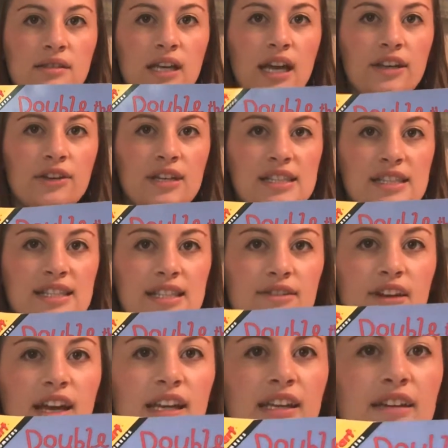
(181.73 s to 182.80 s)
and you can see
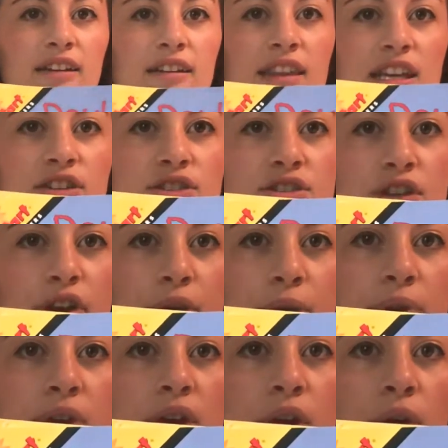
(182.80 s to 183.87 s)
right here they show
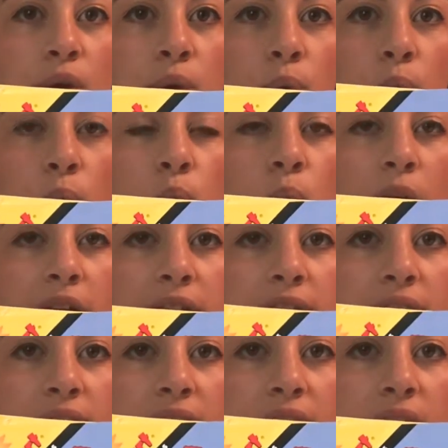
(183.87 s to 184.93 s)
what
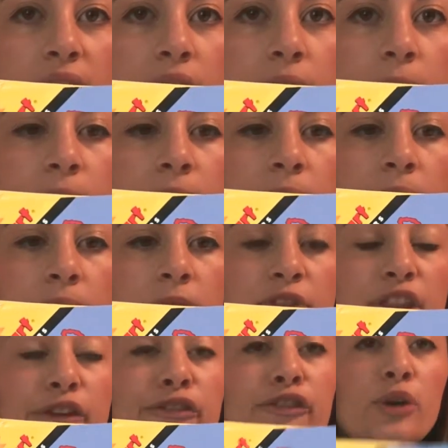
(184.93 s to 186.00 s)

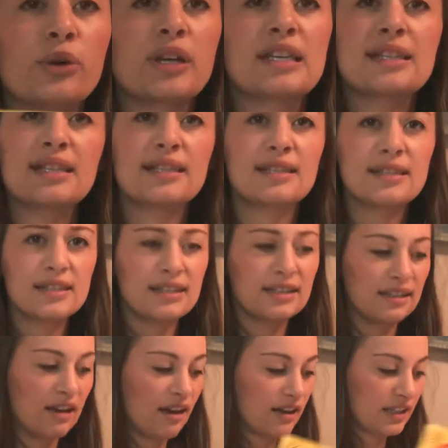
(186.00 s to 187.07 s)
the focus is
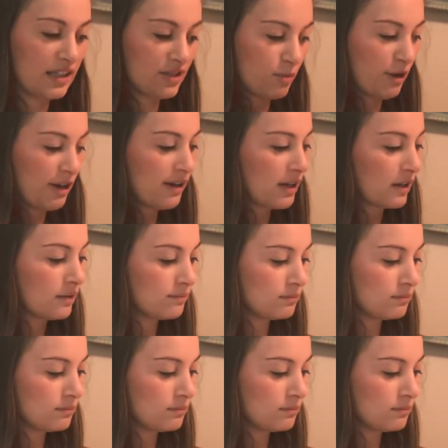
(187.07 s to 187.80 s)
on each book.